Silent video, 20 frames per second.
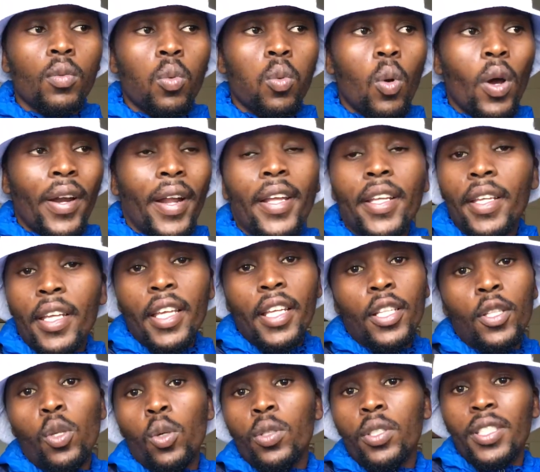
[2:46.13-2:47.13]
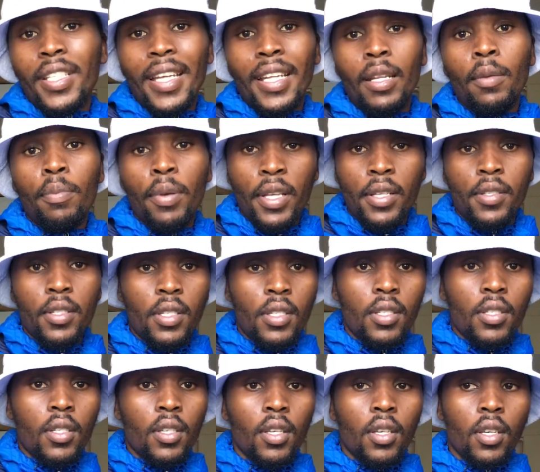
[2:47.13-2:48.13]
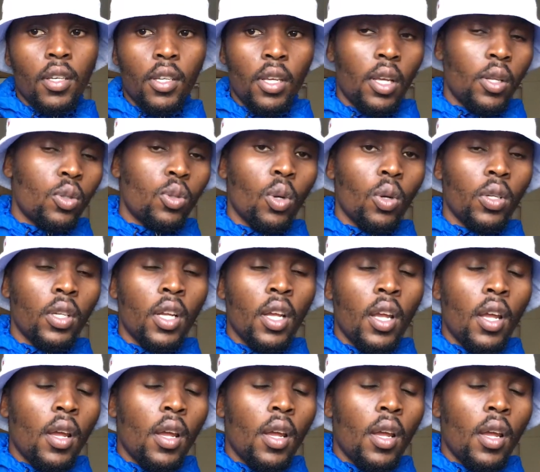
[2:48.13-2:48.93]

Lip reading: what I eat on daily basis, young Todd.